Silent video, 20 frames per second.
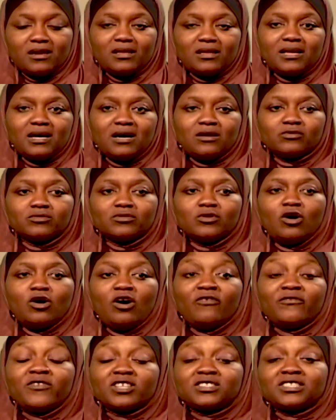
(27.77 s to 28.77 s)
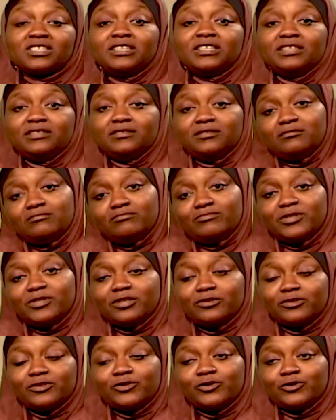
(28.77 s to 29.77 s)
Now, obviously,
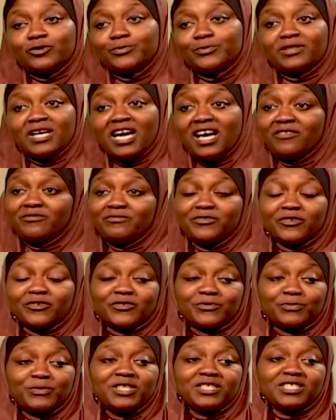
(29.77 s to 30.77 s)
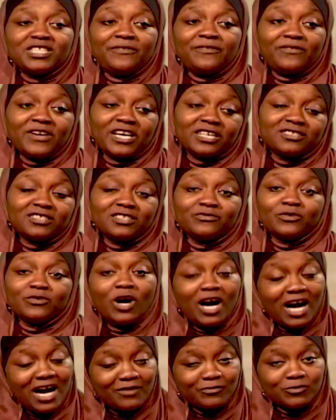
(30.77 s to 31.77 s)
to have your speech effective, you
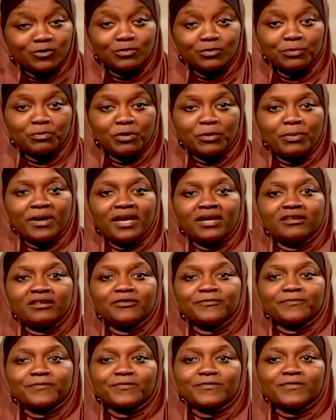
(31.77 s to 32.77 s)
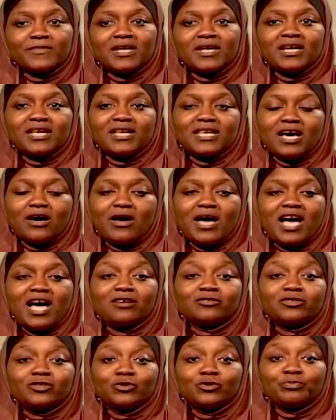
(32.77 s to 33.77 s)
have to be prepared. Now,
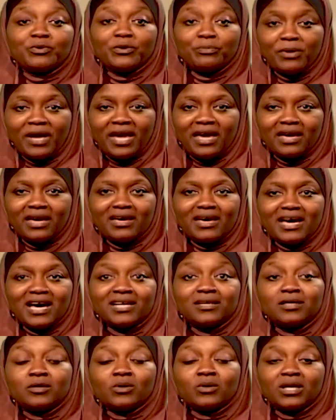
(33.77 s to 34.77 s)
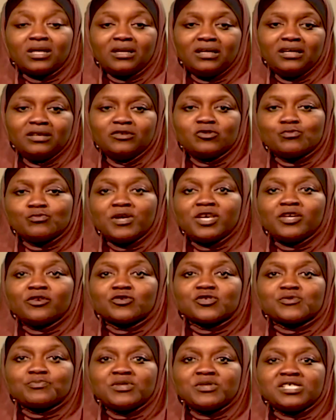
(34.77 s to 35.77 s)
how do you prepare adequately to make your
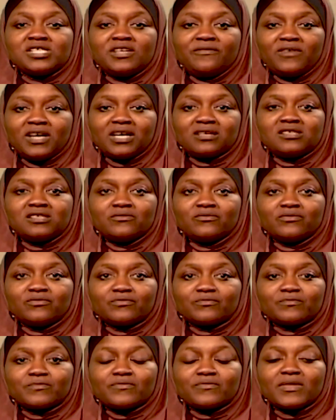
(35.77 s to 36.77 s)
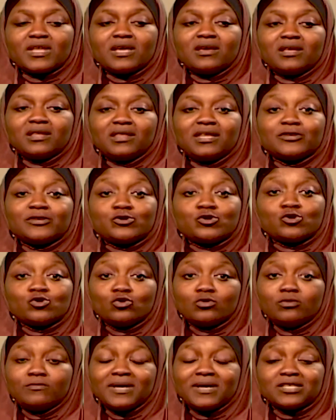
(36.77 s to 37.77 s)
speech effective? There are
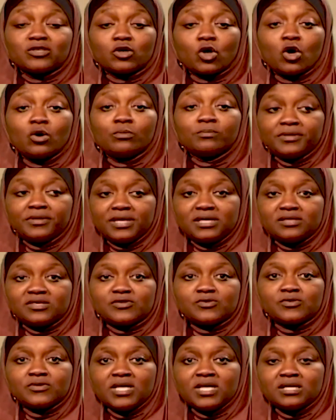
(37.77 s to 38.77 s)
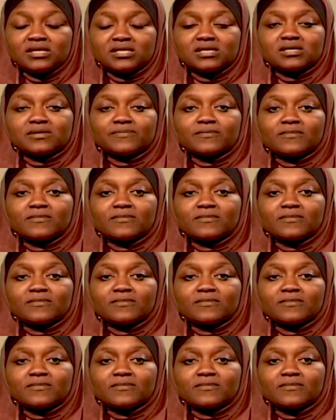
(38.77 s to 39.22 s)
two major components to this.